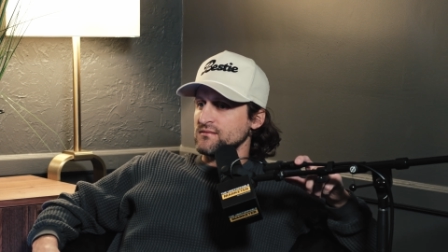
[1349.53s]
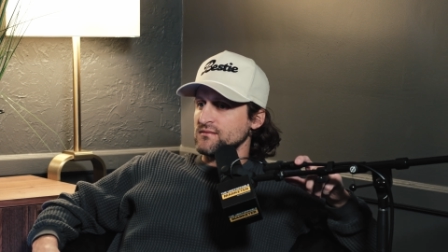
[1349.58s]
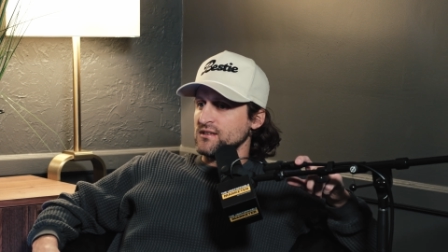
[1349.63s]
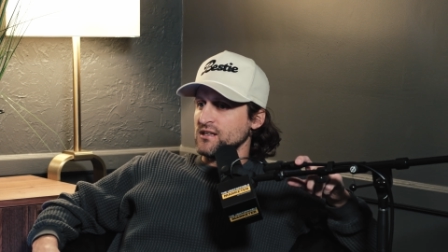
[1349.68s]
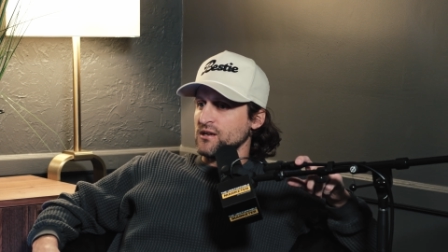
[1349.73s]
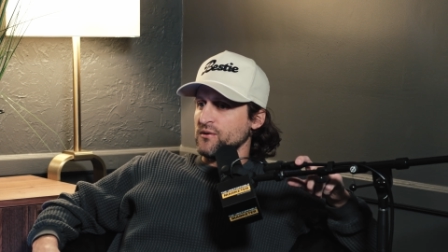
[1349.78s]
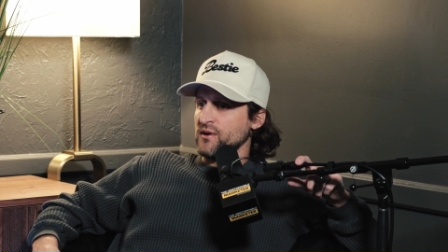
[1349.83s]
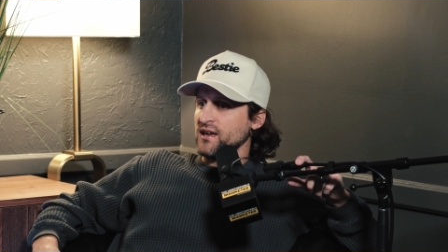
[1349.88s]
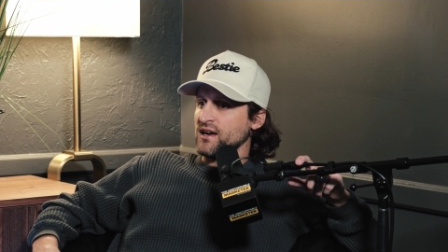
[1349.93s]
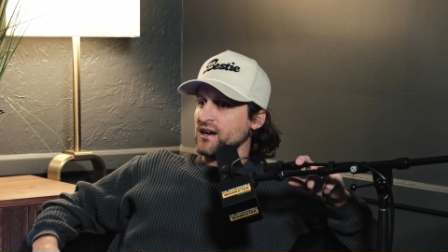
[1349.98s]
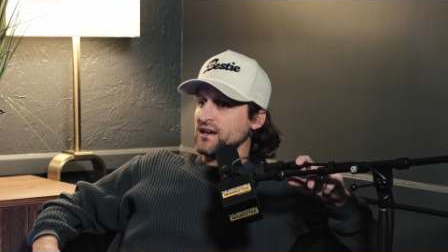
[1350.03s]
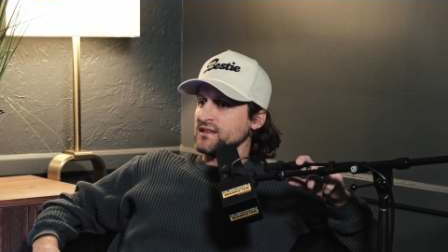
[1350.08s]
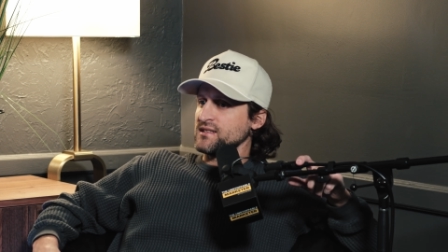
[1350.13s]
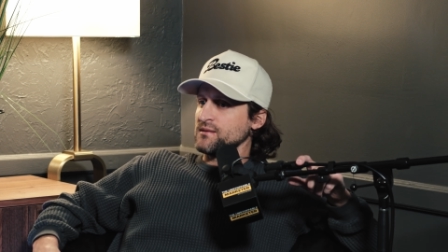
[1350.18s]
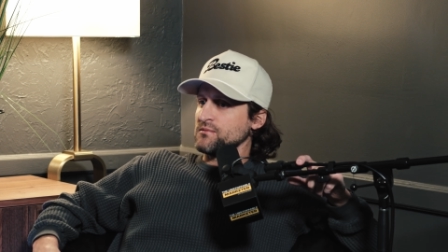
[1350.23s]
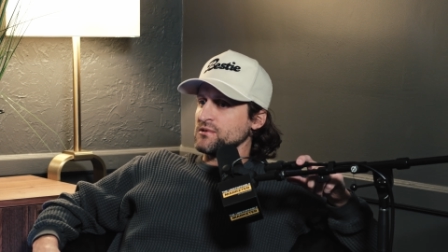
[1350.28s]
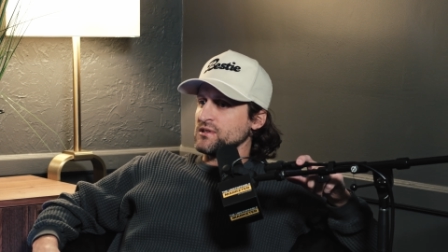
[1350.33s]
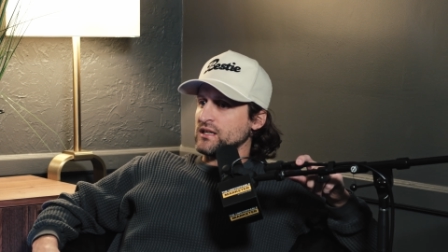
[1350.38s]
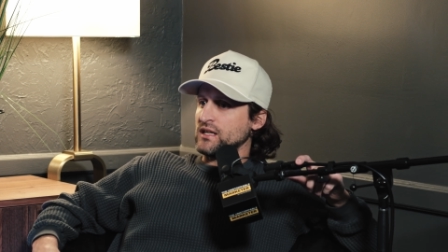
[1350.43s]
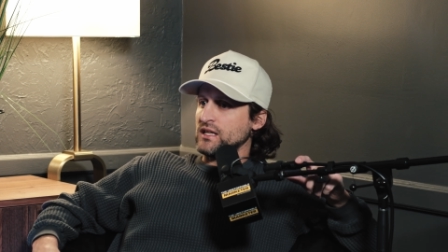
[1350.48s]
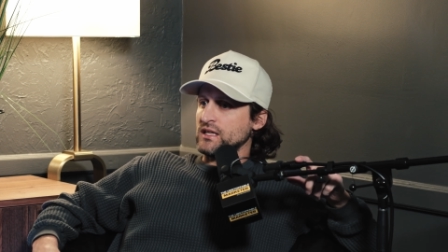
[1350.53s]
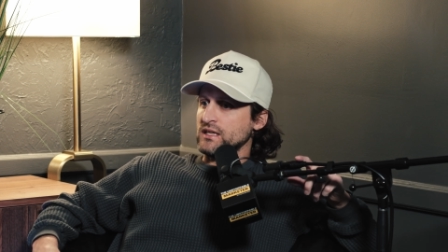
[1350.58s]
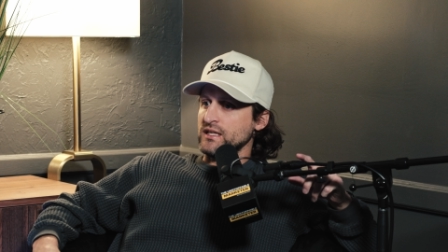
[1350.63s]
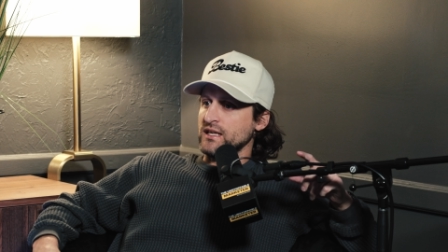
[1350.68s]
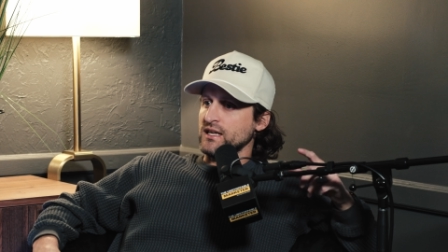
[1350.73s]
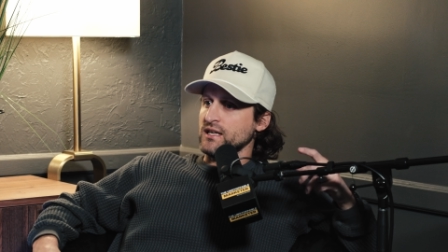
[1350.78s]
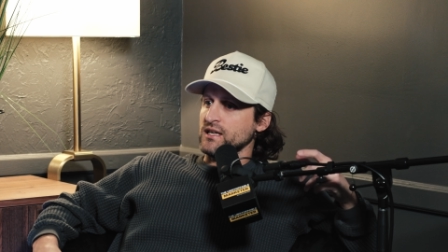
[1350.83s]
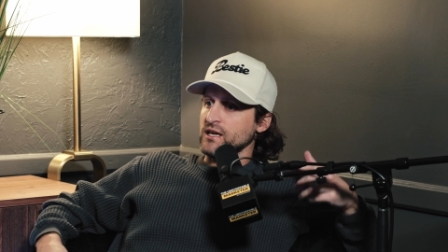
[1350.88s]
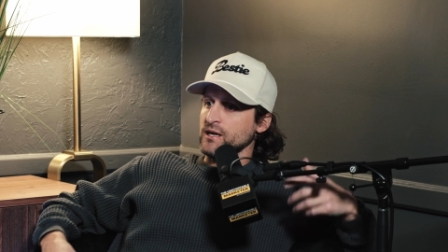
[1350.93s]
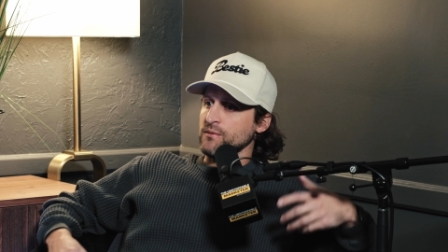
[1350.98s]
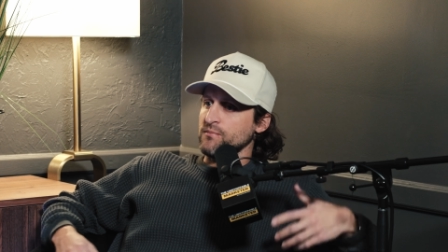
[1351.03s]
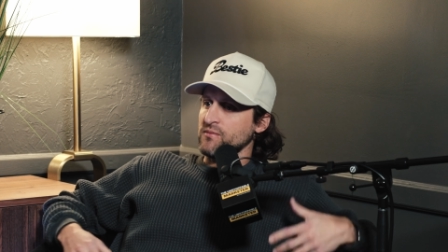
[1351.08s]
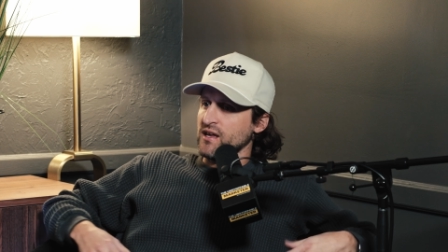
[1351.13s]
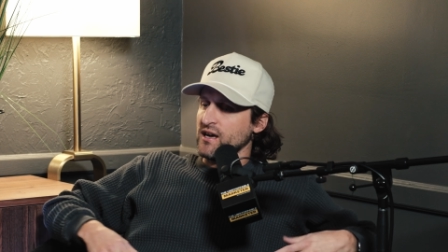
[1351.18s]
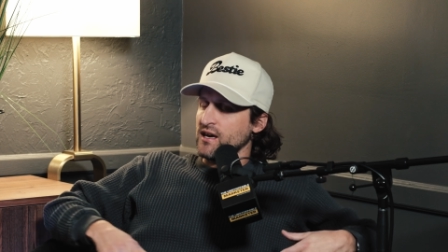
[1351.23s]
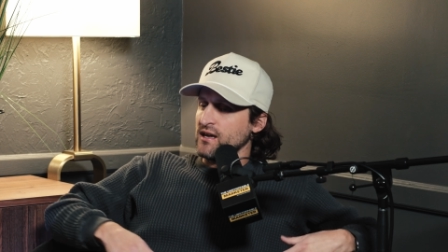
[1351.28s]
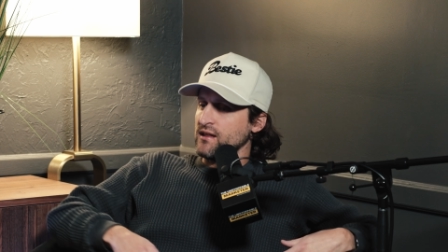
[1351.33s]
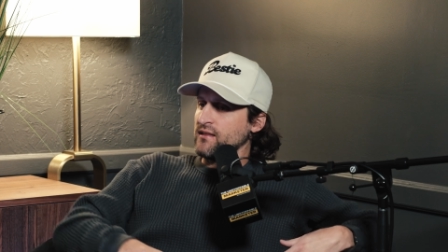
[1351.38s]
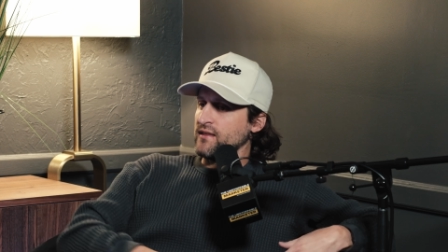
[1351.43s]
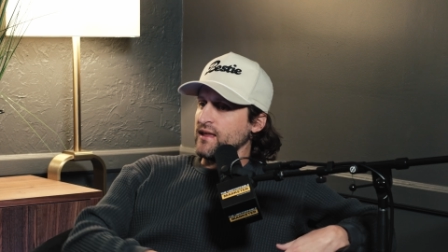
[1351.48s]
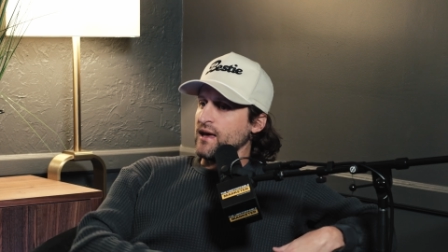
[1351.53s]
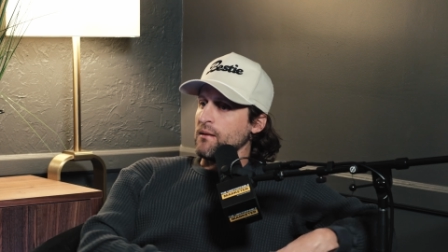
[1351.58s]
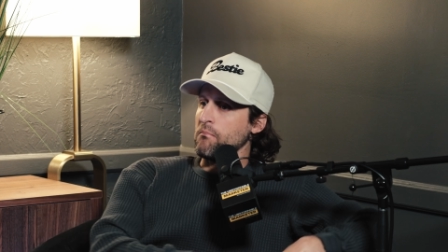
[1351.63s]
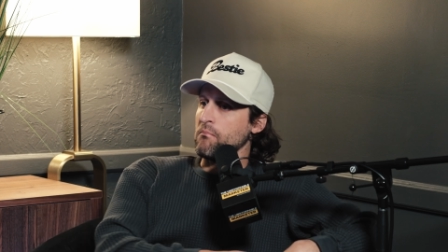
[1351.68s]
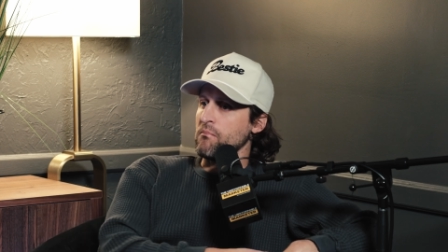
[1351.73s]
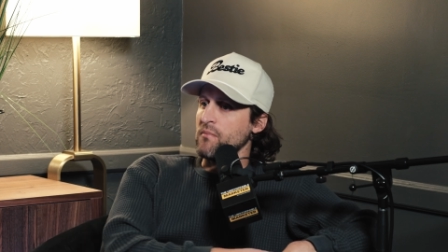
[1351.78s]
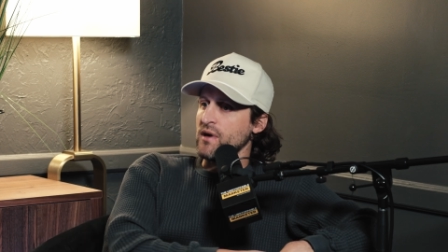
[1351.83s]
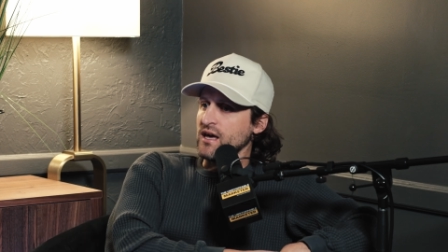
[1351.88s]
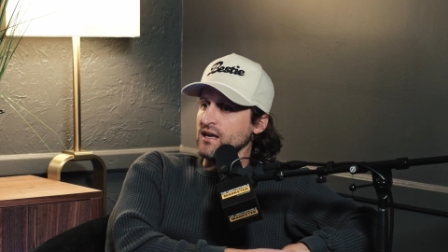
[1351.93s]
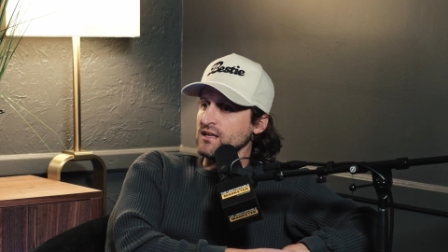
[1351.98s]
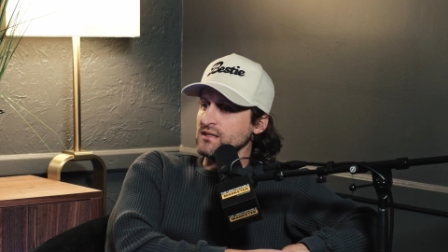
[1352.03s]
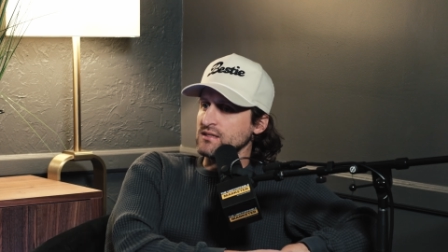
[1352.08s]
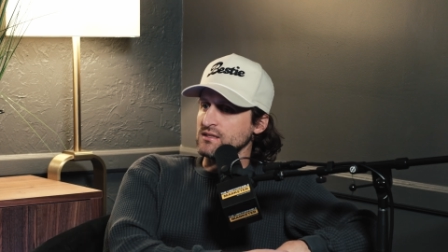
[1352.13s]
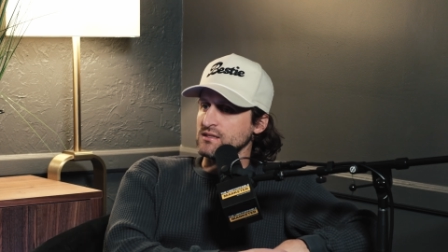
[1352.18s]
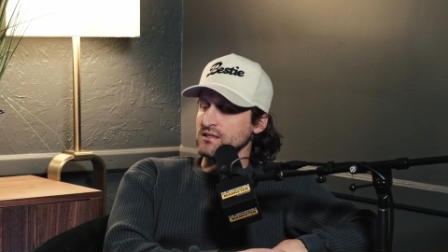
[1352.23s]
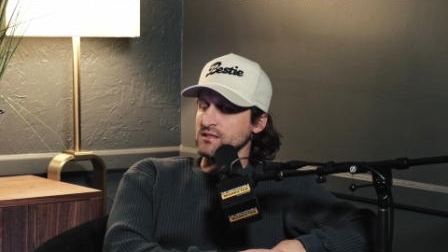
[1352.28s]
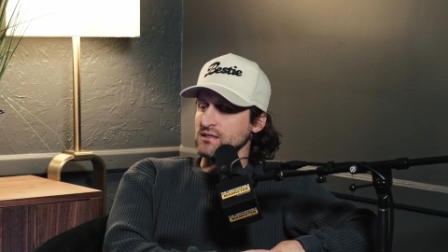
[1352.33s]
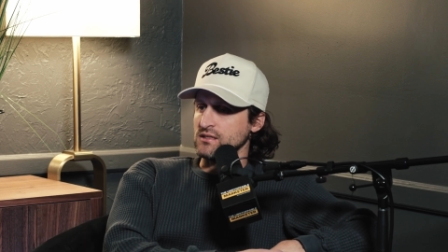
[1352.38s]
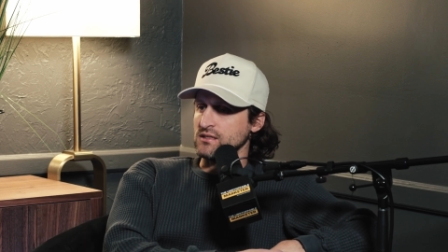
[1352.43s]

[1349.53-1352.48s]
AI is able to clean up that mess